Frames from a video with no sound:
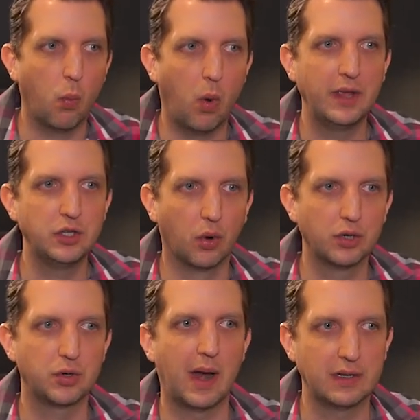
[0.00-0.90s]
what you're
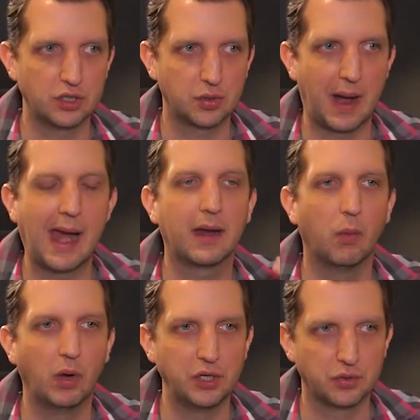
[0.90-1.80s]
trying to track
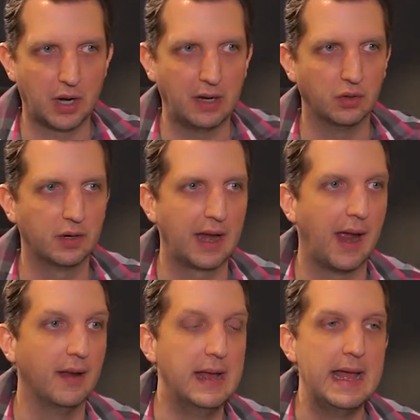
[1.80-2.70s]
and what you're trying to look
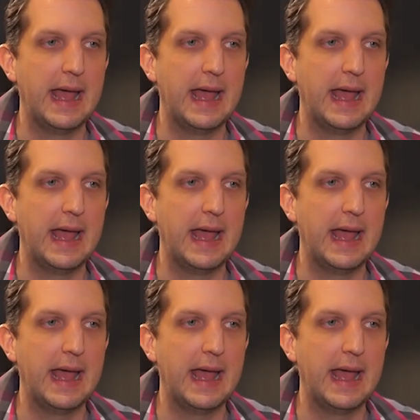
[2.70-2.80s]
at.